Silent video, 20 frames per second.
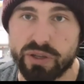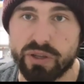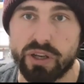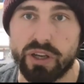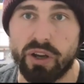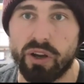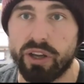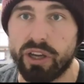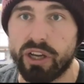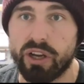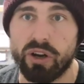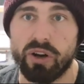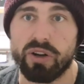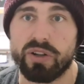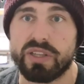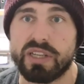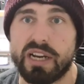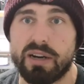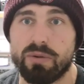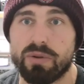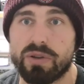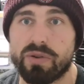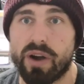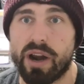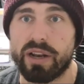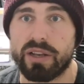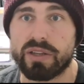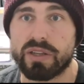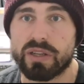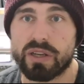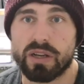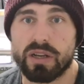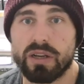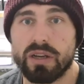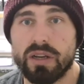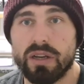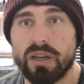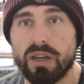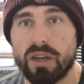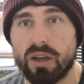So you got your Courthouse Reds,
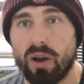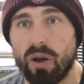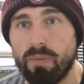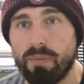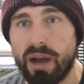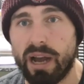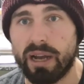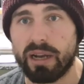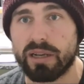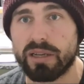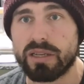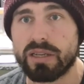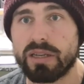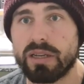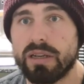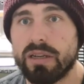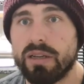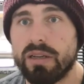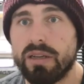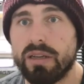you got Manx,